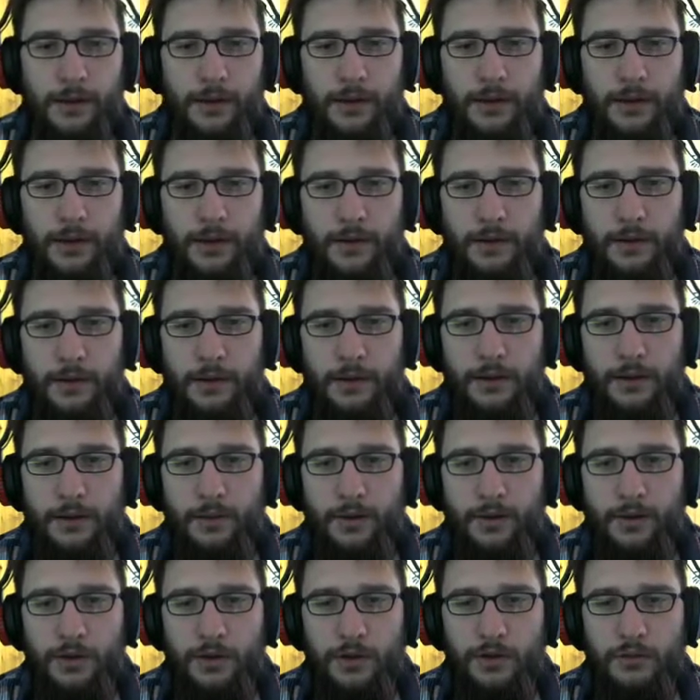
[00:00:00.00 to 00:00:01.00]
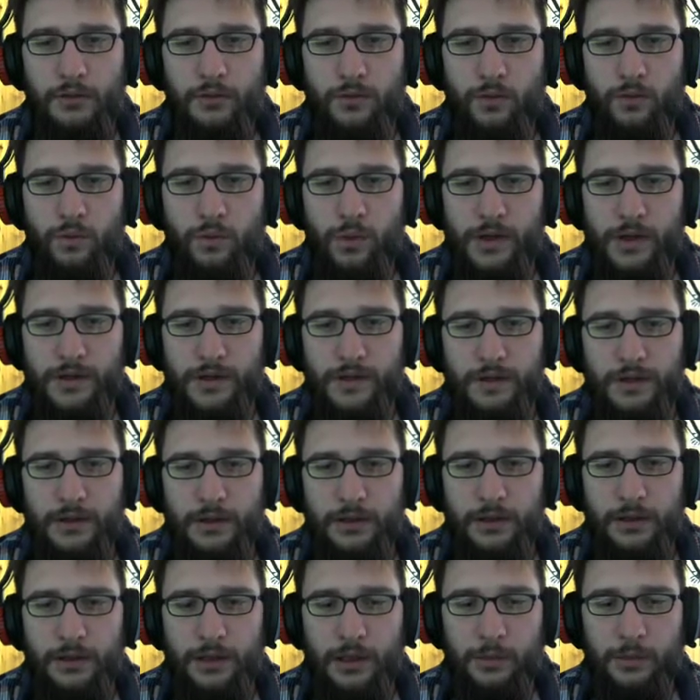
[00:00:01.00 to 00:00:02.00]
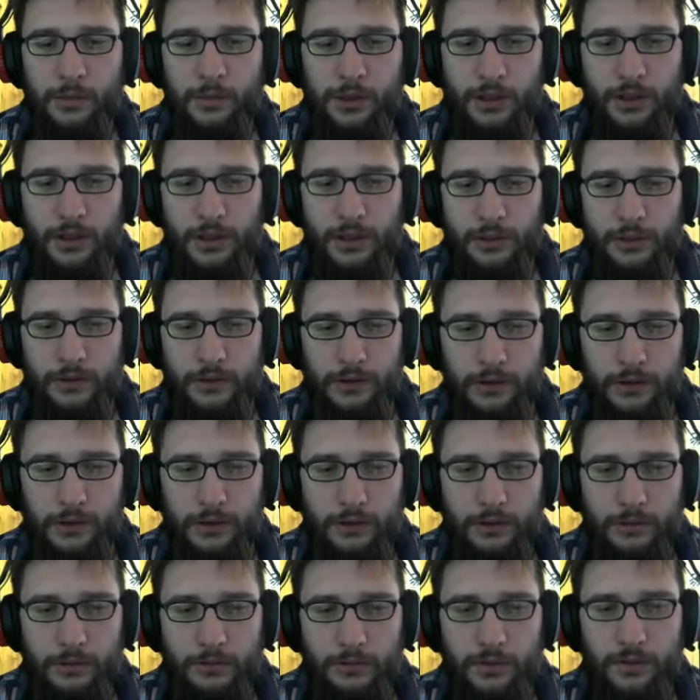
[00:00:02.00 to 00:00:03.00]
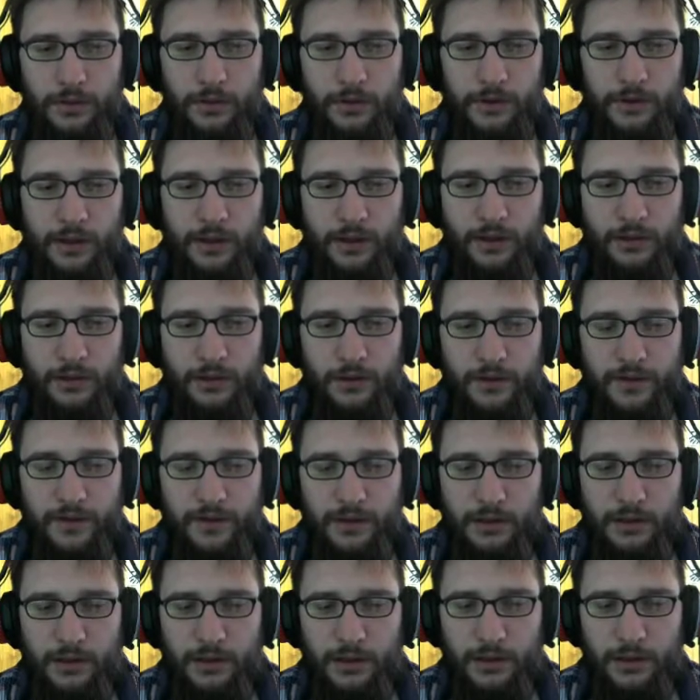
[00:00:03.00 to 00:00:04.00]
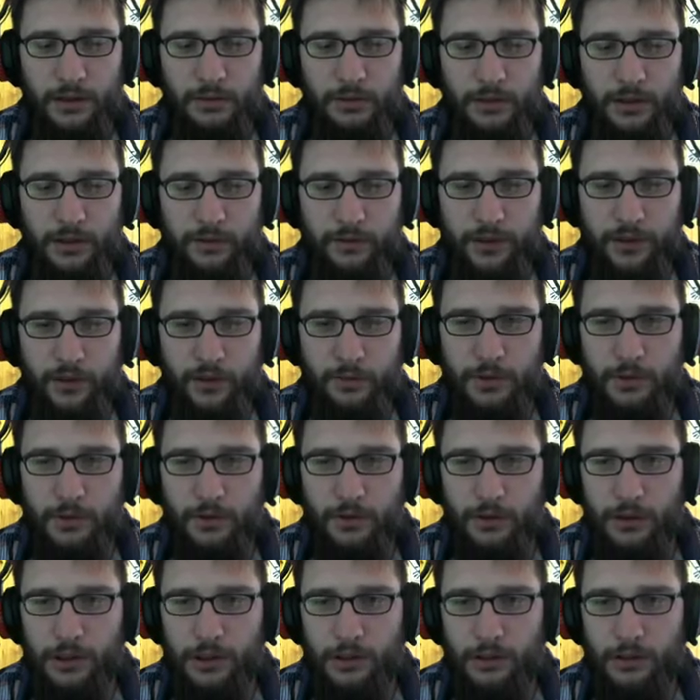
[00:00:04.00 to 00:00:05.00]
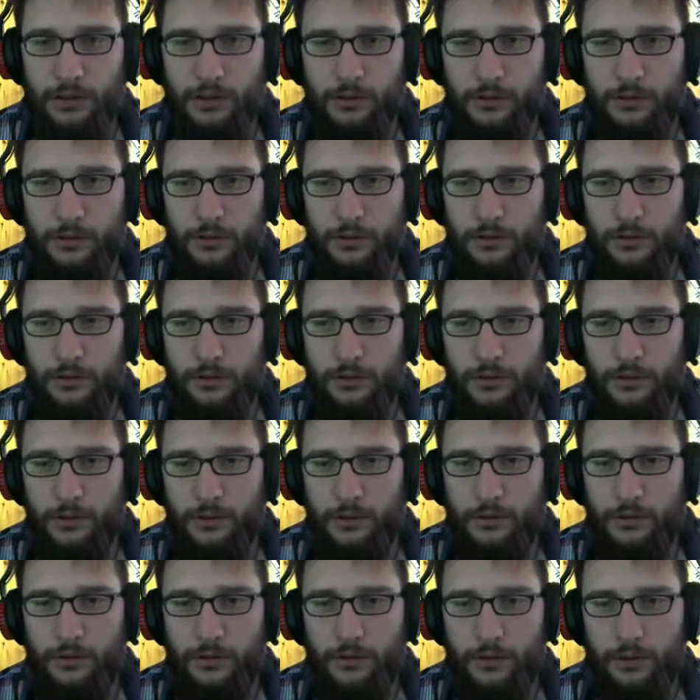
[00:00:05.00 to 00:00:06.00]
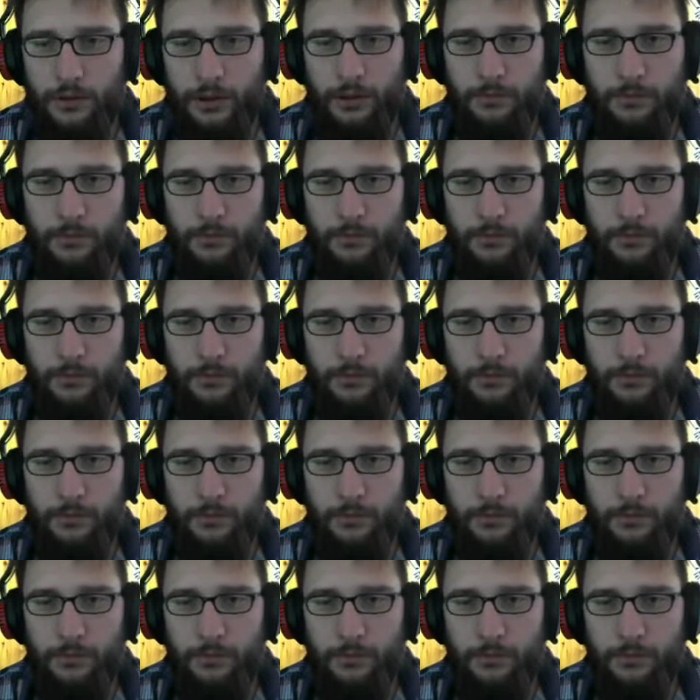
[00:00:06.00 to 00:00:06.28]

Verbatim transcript: And then I'm going to rest until I'm healed. Because I lost a little bit of H P earlier. Okay.